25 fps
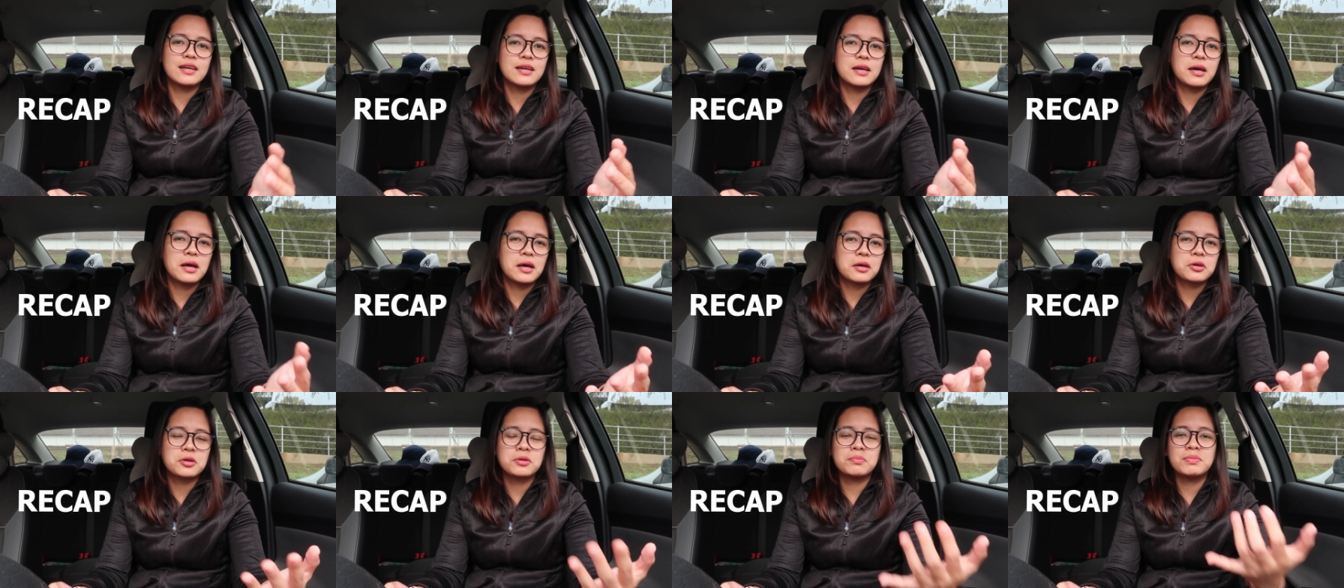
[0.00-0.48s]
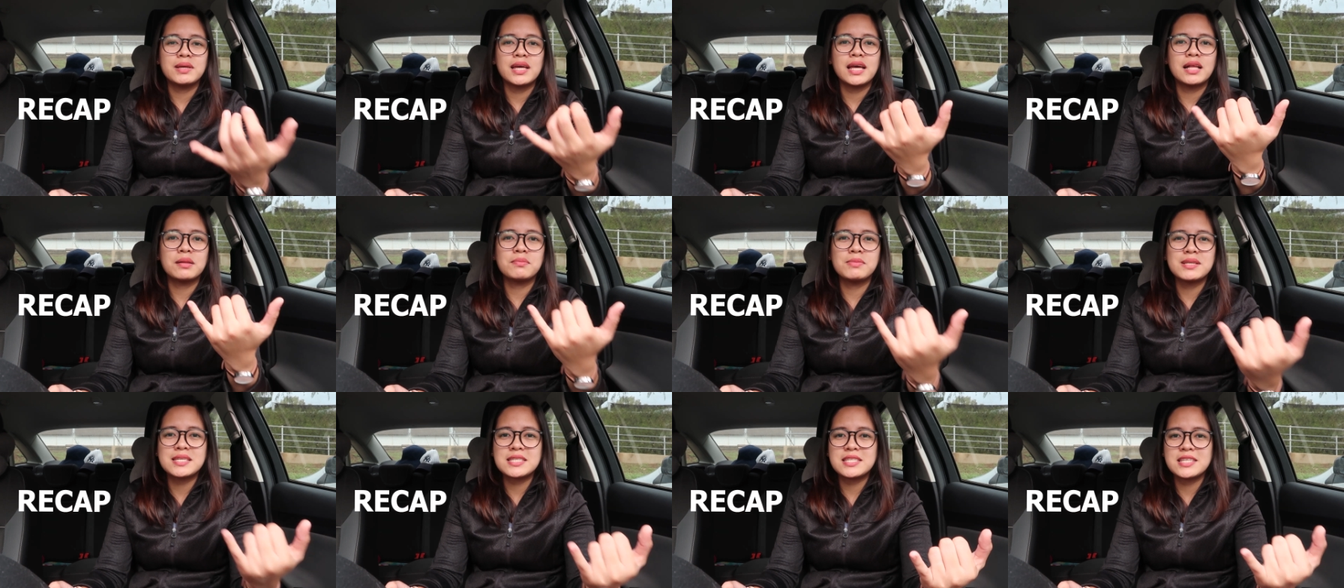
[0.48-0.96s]
Uh, it could be
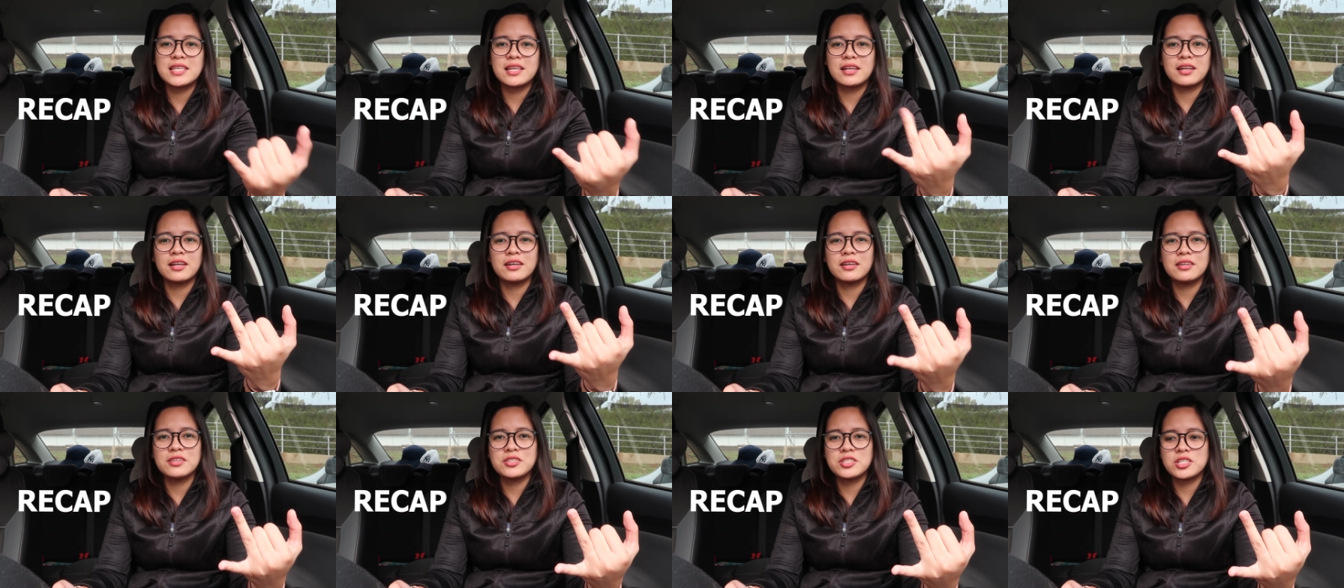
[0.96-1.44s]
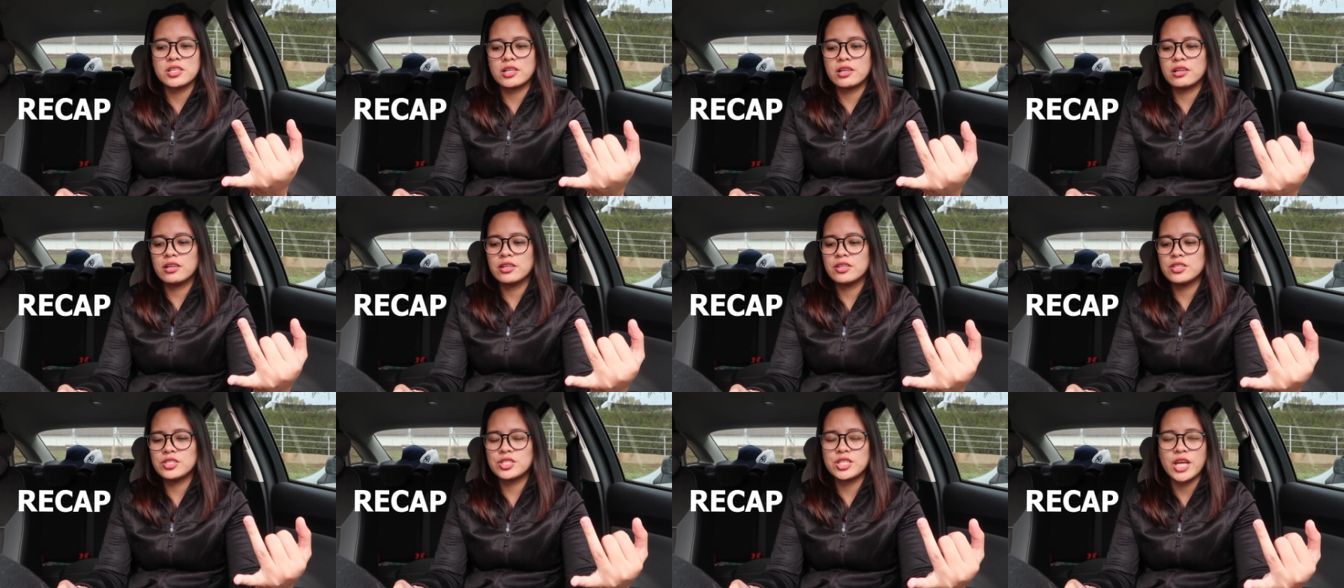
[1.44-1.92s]
LBC, uh,
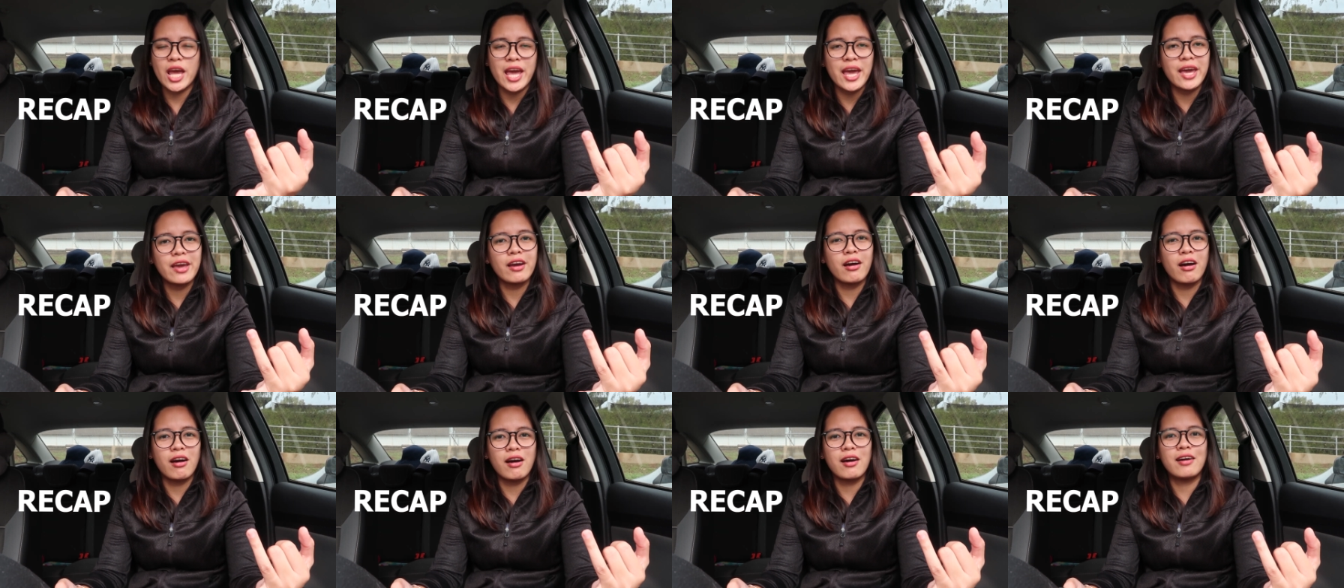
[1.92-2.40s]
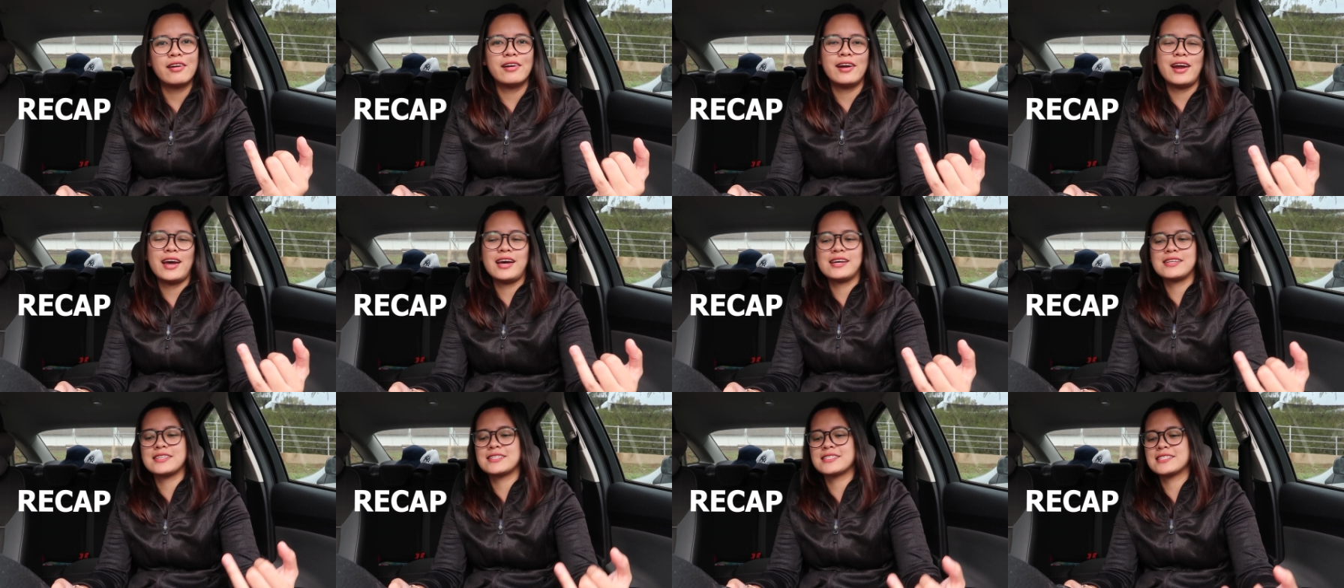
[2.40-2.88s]
GR,
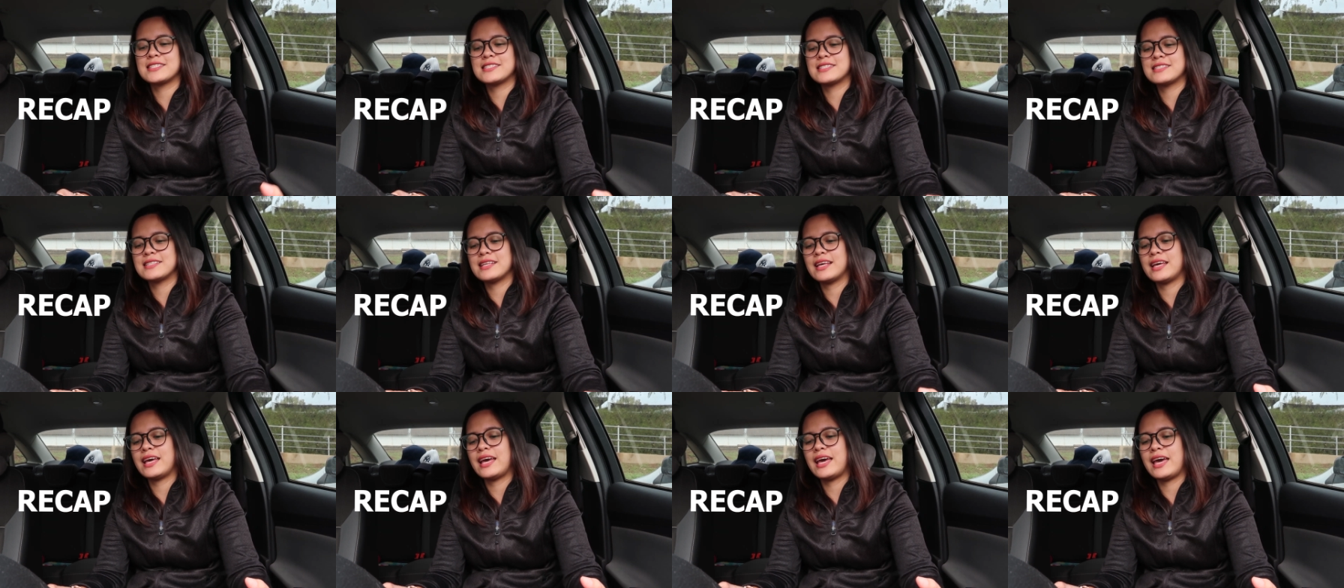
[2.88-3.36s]
JRS.